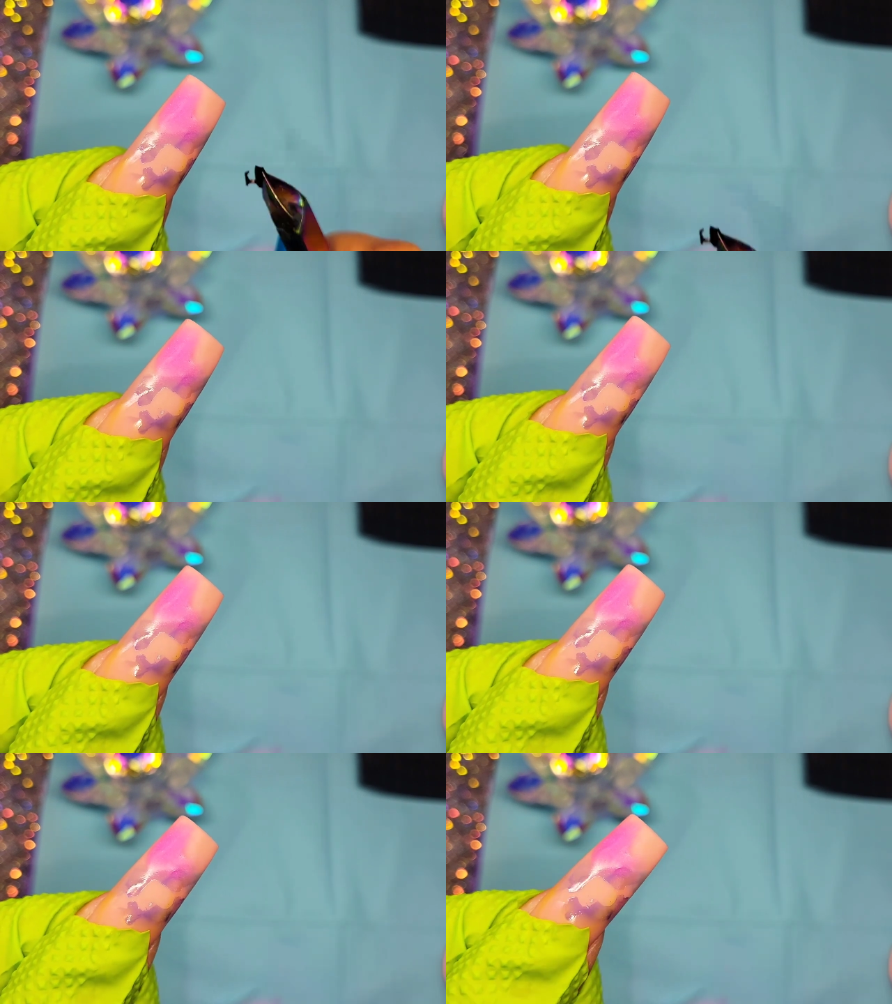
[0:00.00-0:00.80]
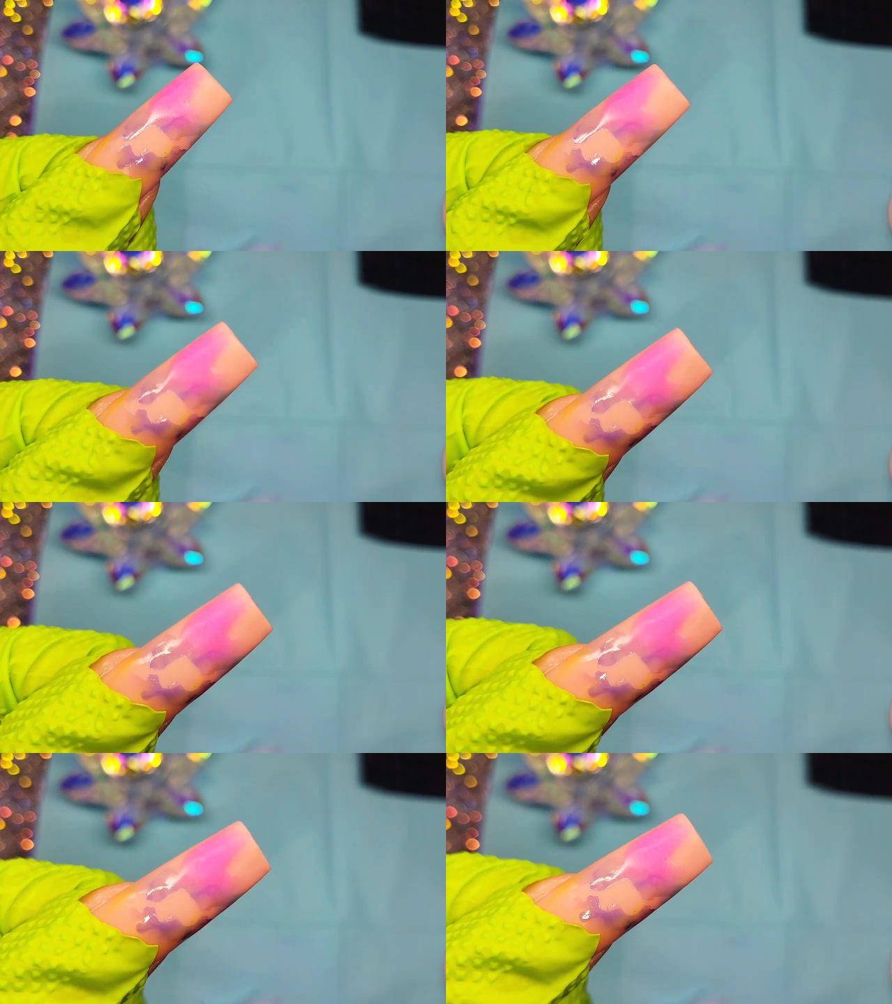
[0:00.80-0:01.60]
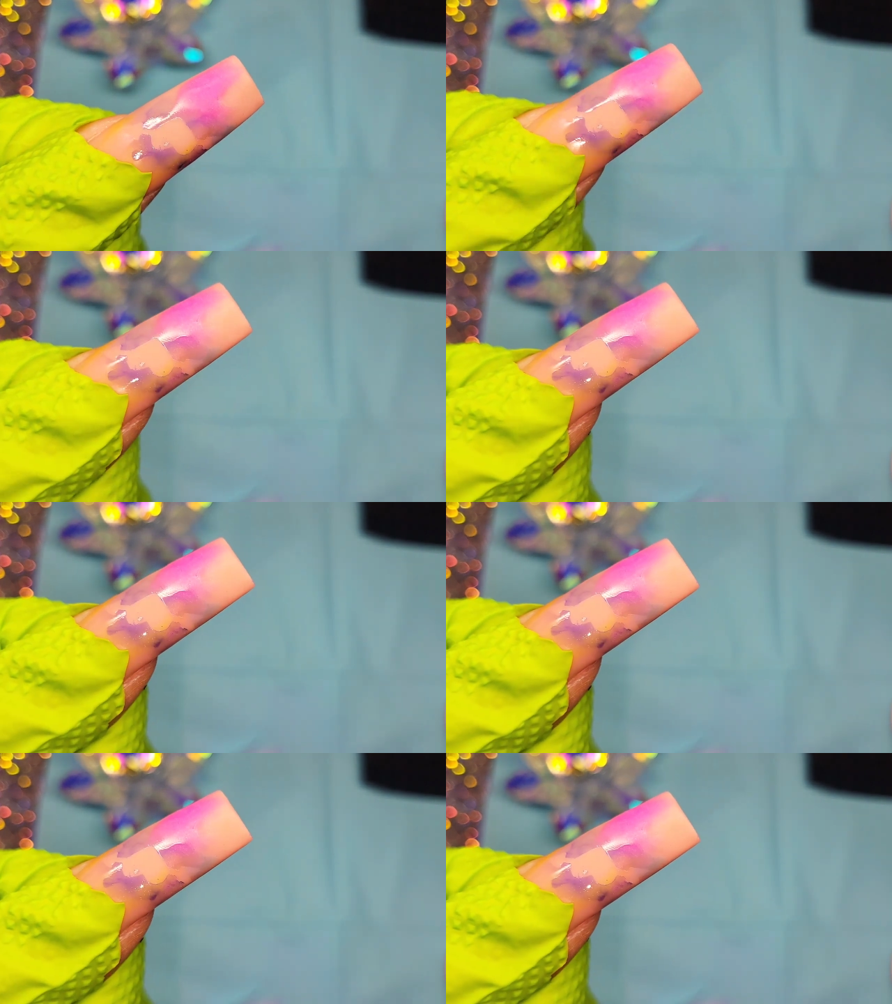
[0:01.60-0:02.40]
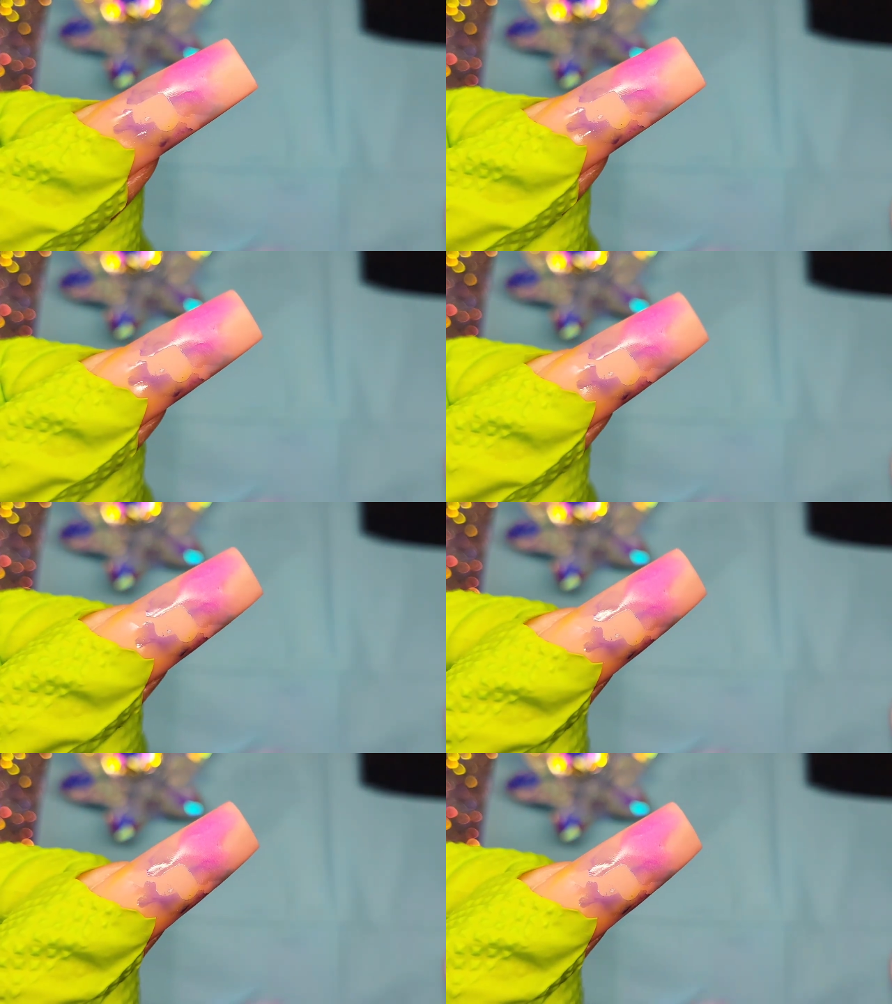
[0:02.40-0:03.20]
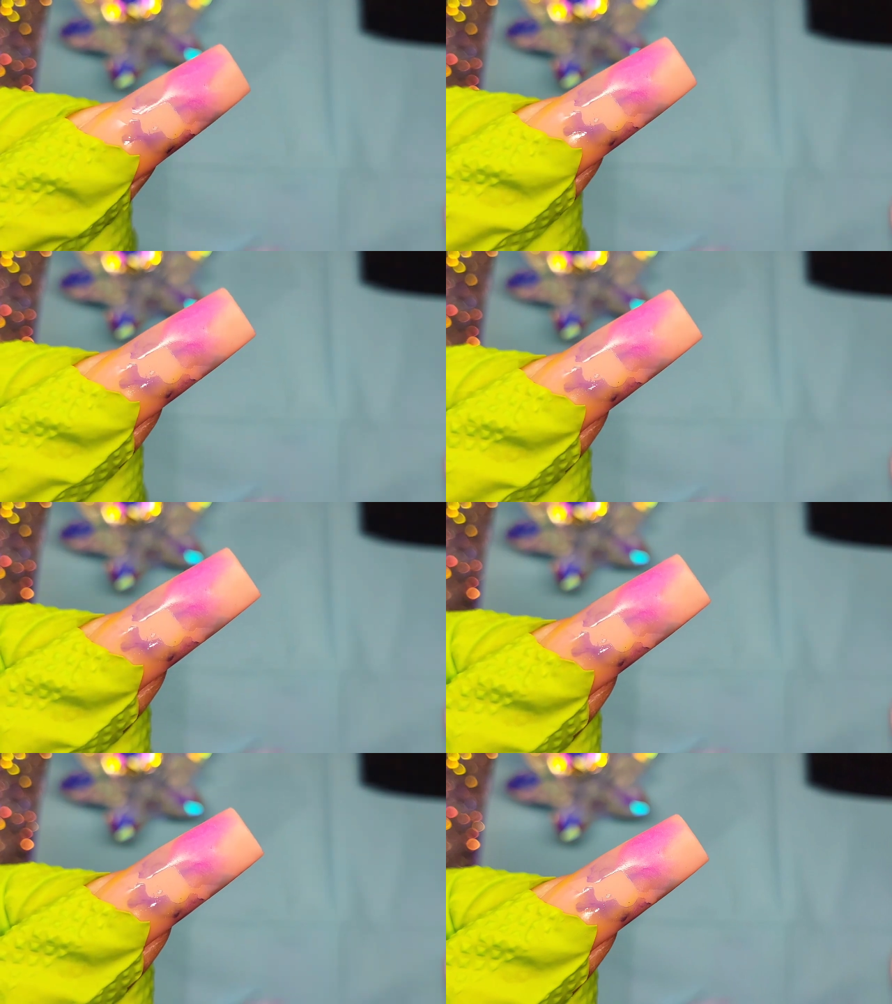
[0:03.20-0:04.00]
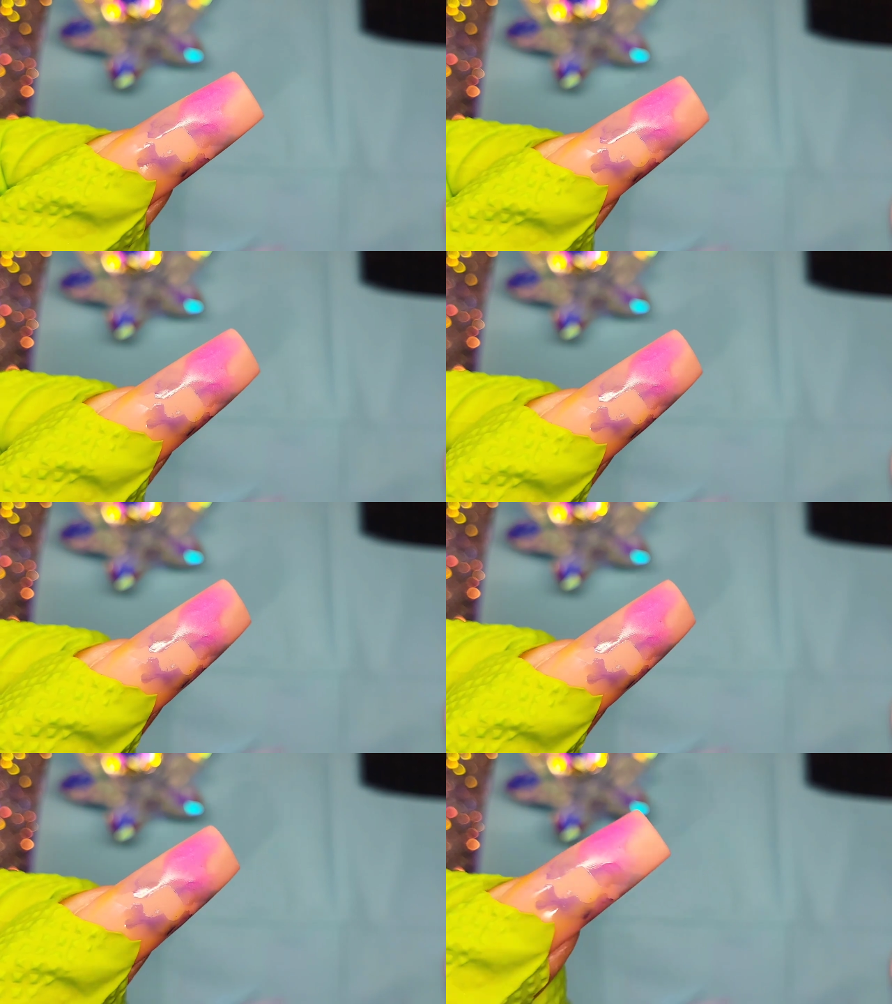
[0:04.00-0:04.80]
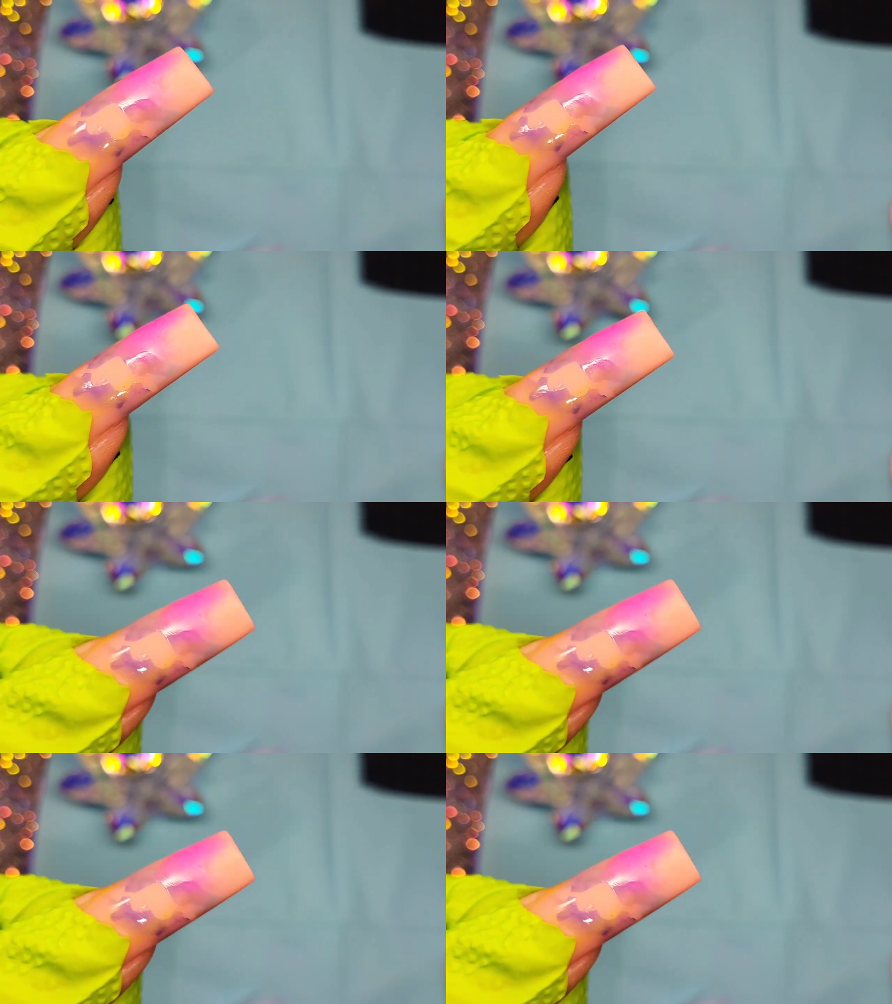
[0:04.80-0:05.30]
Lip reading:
No face is visible, so there are no lips to read.